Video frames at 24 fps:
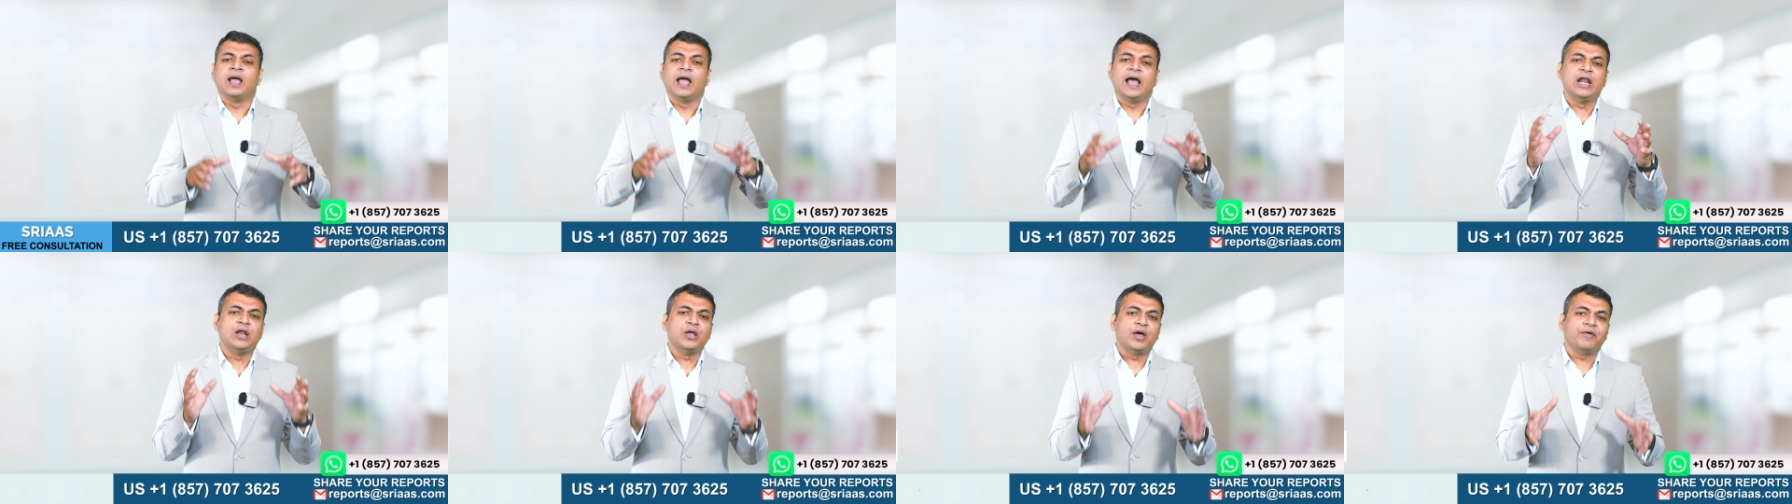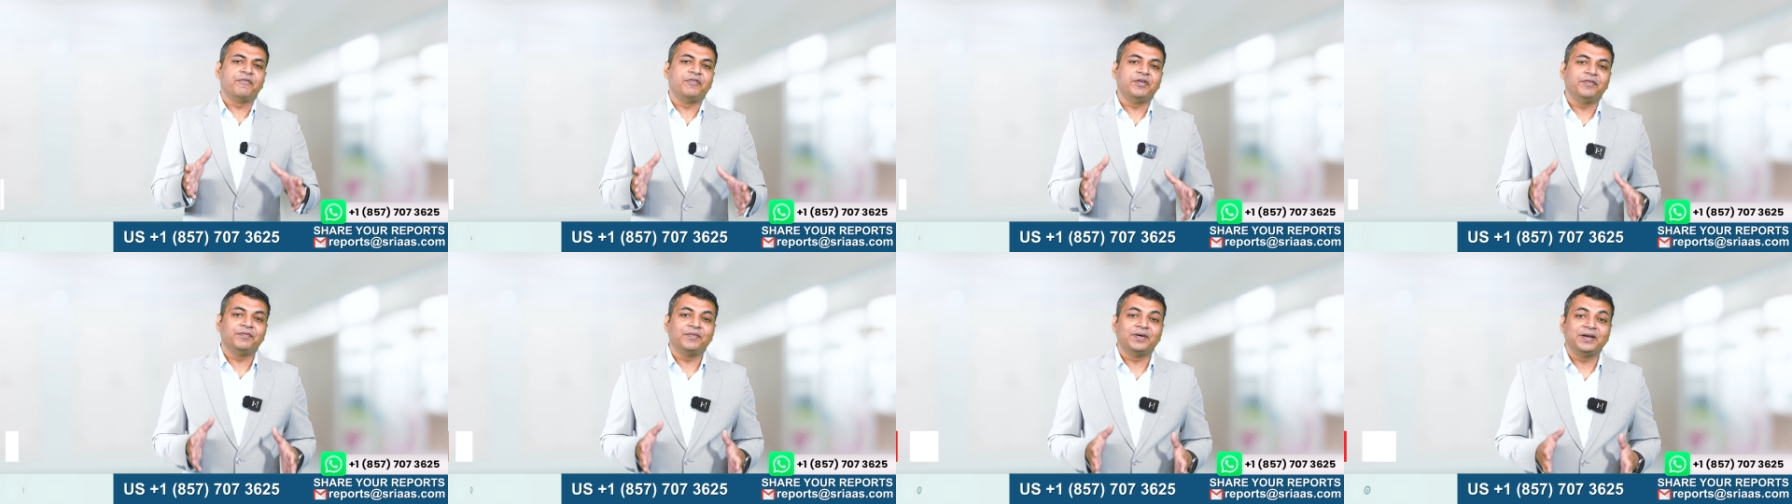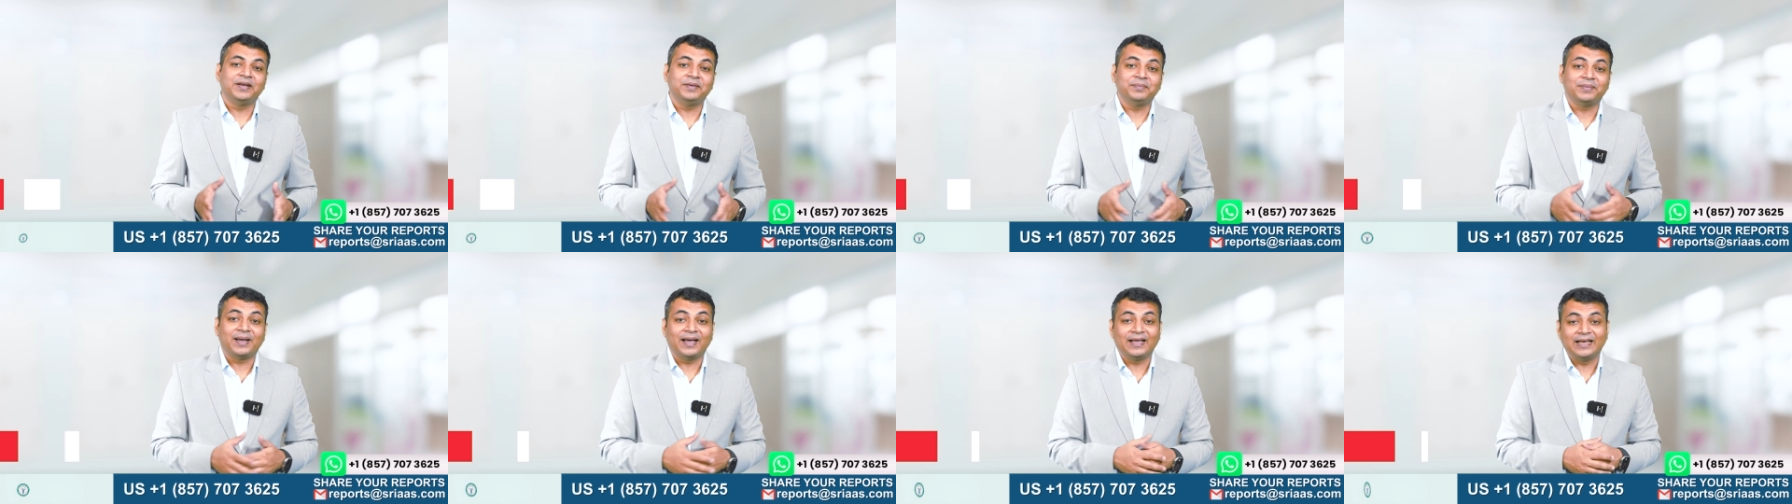Hello
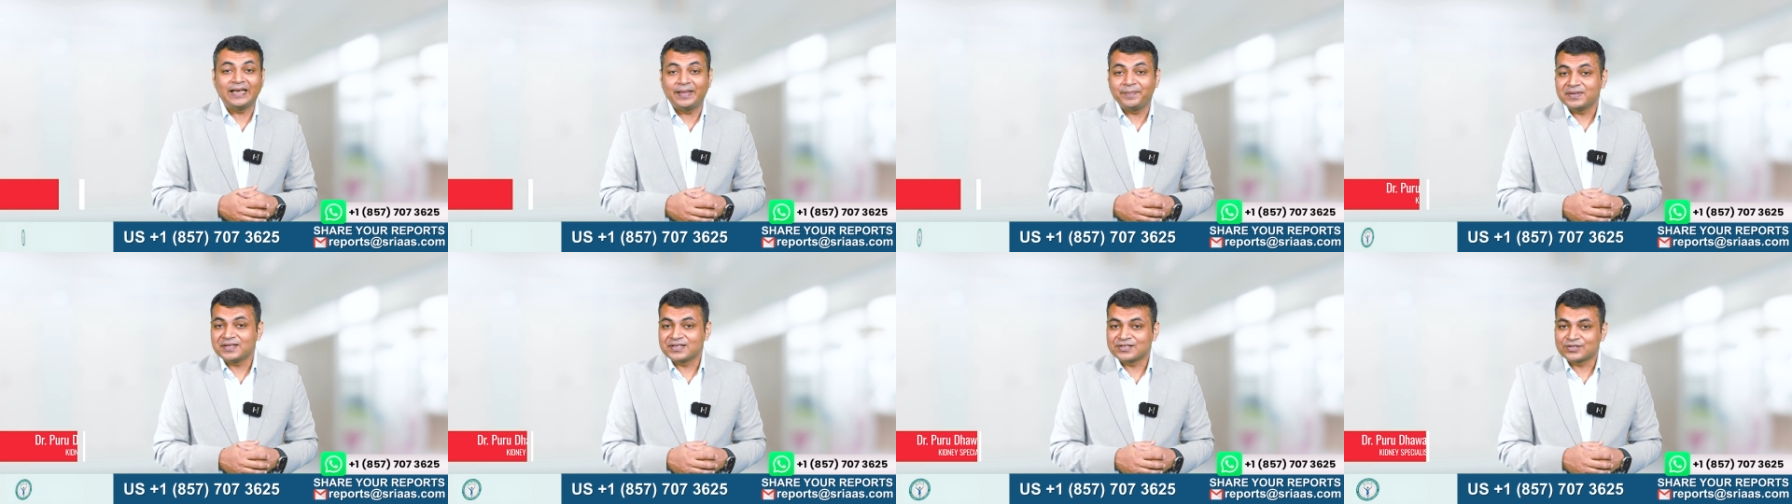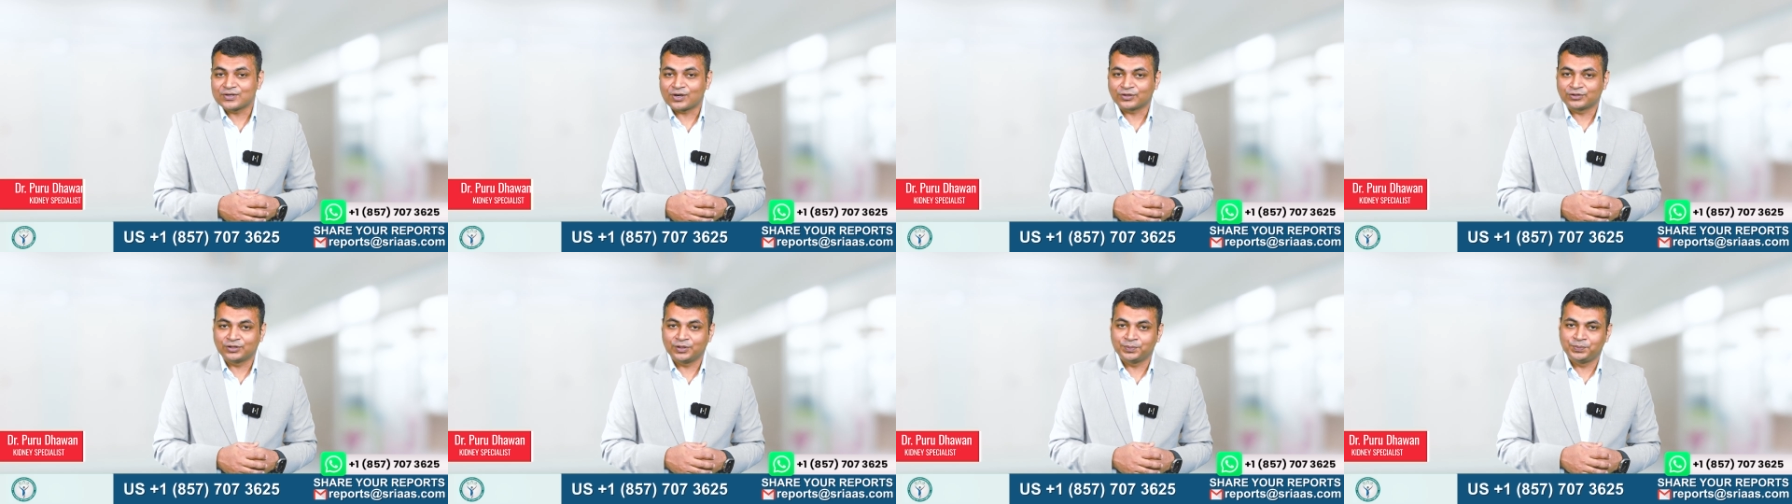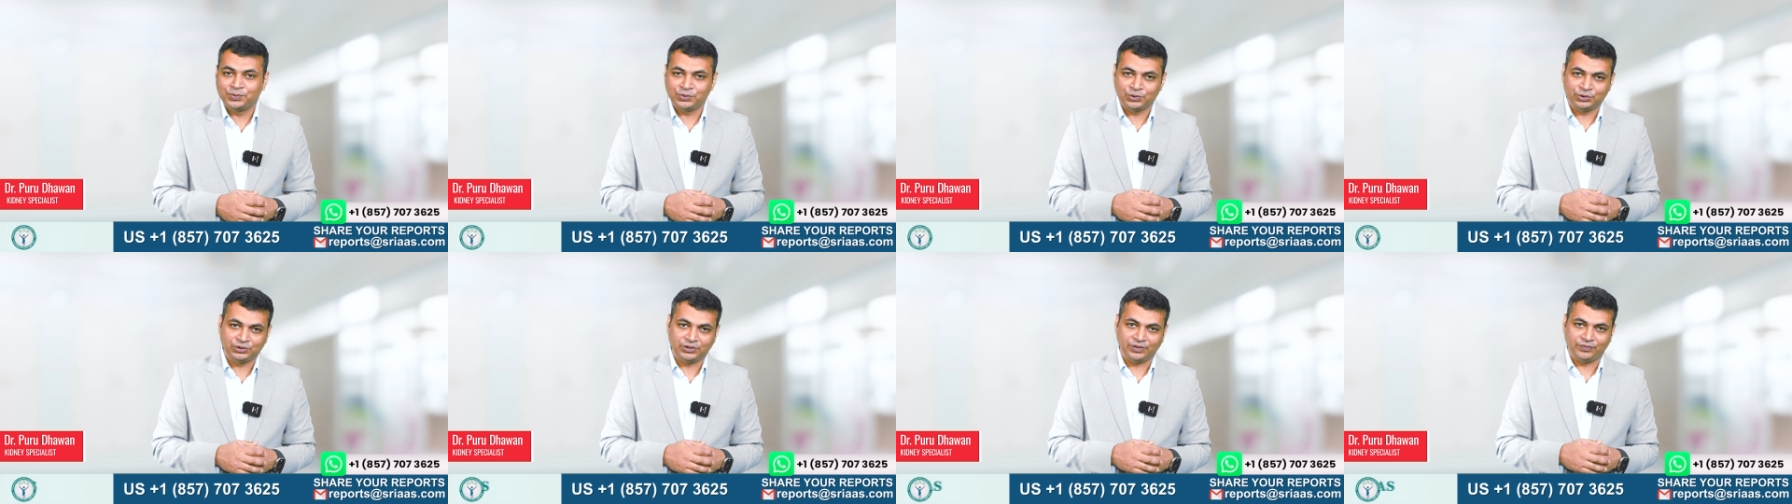everyone, my name is Dr.
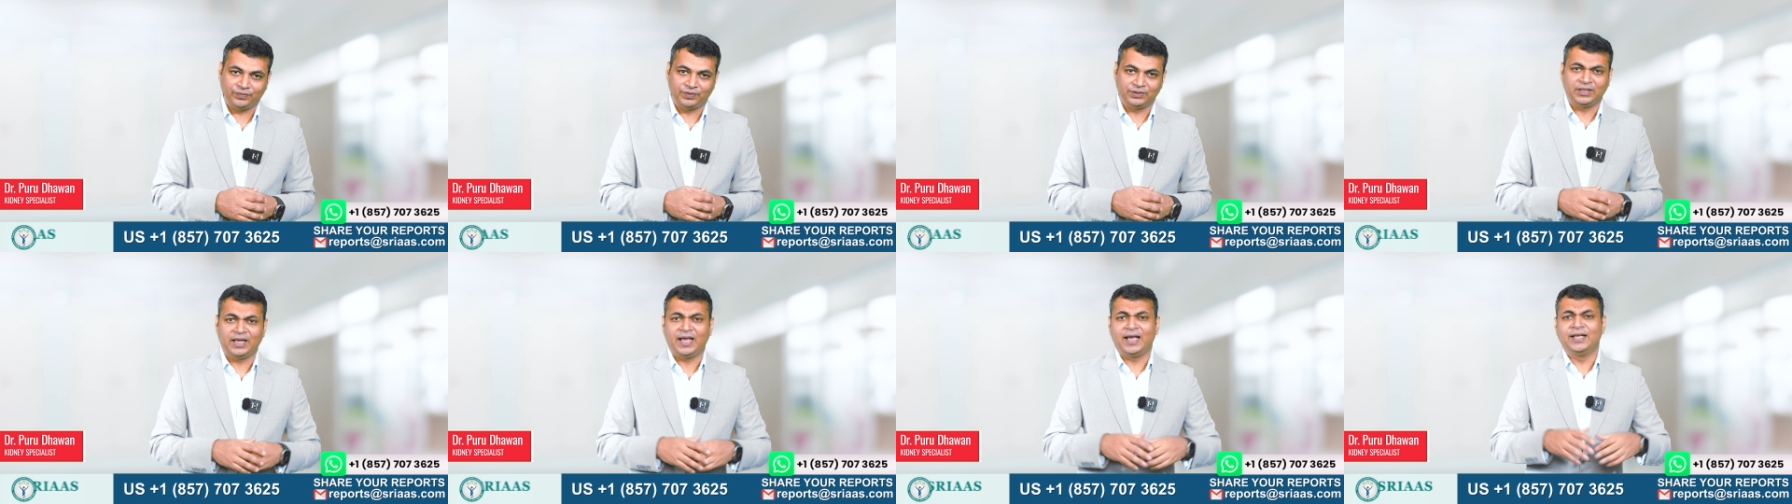Puru Dhawan